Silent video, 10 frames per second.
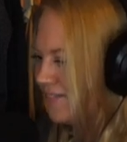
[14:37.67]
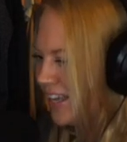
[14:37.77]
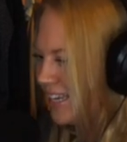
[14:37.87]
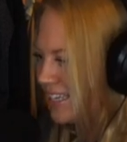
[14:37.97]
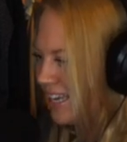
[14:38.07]

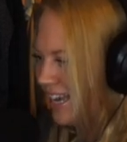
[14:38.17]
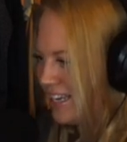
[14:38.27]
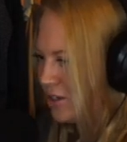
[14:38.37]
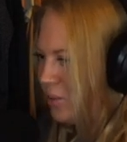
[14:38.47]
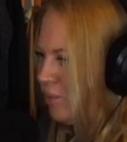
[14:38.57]
Like,
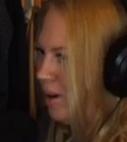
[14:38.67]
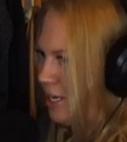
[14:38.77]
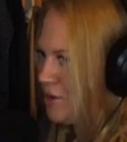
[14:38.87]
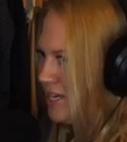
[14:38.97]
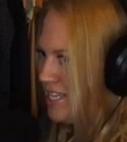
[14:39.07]
heck, why
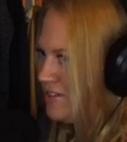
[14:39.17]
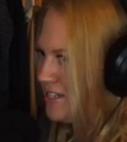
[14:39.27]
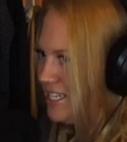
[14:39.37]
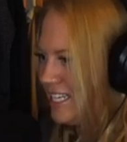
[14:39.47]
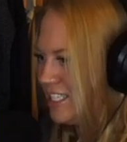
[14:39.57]
do I
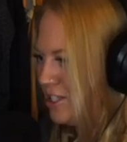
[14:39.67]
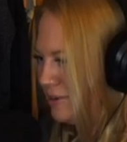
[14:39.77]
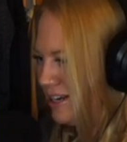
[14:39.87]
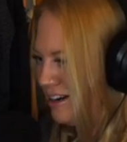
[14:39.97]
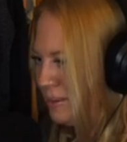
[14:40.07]
even need to
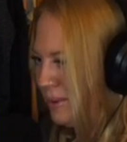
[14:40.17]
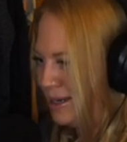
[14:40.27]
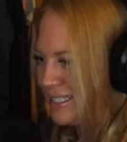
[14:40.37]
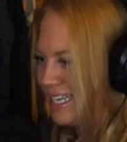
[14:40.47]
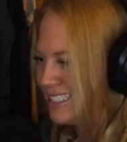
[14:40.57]
put out a
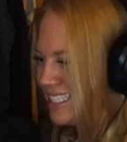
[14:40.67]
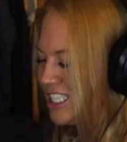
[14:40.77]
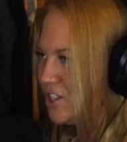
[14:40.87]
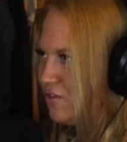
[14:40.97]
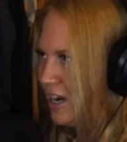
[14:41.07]
podcast?
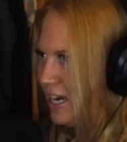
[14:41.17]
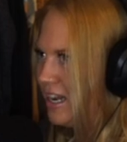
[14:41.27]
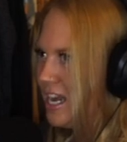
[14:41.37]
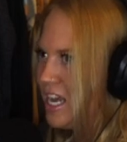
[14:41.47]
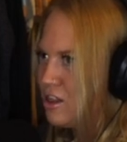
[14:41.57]
It's fine.
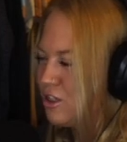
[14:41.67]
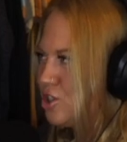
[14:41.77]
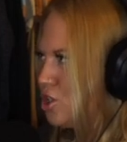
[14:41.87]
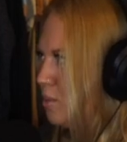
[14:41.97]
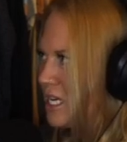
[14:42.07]
There's
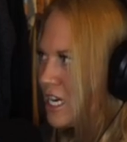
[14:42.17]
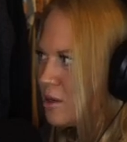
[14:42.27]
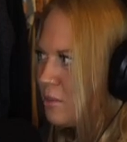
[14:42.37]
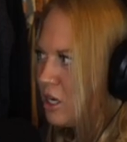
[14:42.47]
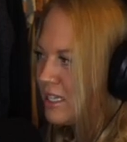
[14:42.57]
so many
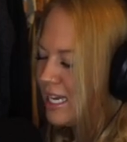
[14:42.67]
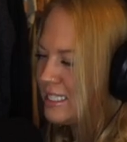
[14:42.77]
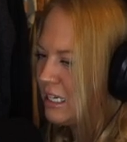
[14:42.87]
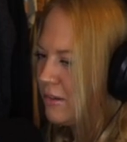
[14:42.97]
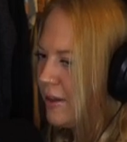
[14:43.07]
other
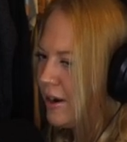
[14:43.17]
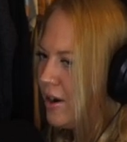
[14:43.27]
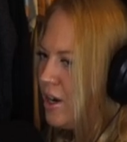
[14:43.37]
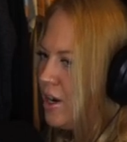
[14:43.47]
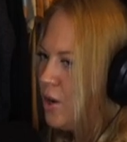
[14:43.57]
podcasts out
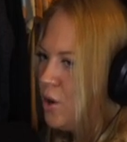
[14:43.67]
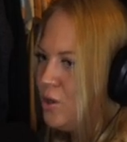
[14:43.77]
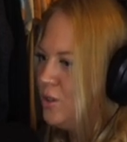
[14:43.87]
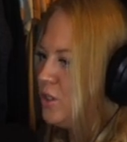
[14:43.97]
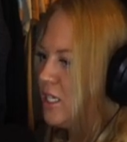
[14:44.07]
there.
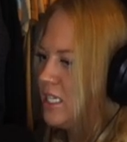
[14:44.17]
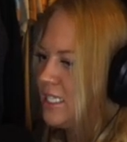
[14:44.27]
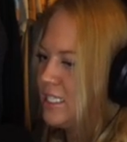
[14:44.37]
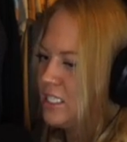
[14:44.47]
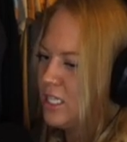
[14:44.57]
Who's gonna
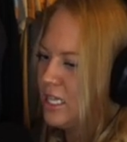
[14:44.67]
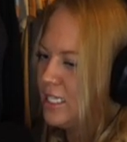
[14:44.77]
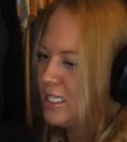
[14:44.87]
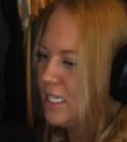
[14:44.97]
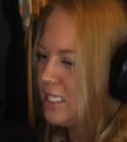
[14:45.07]
listen to
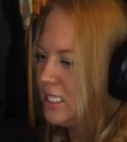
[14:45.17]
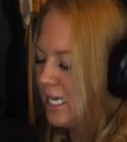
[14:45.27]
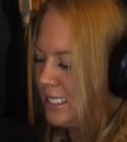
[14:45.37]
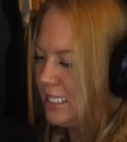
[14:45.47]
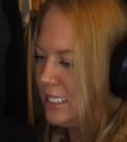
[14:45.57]
this? It
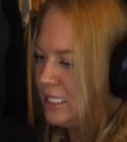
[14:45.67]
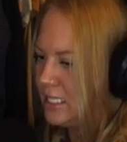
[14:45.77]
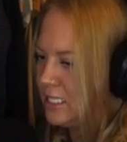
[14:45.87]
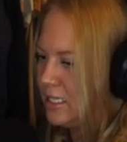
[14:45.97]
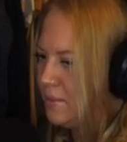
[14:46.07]

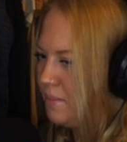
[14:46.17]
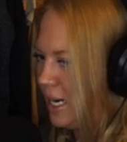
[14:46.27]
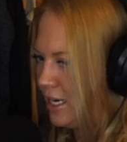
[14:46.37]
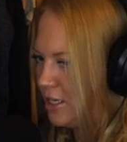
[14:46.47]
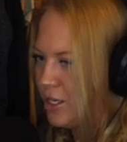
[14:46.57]
doesn't
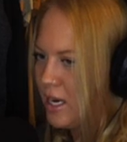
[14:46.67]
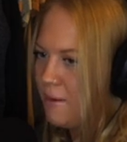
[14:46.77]
matter.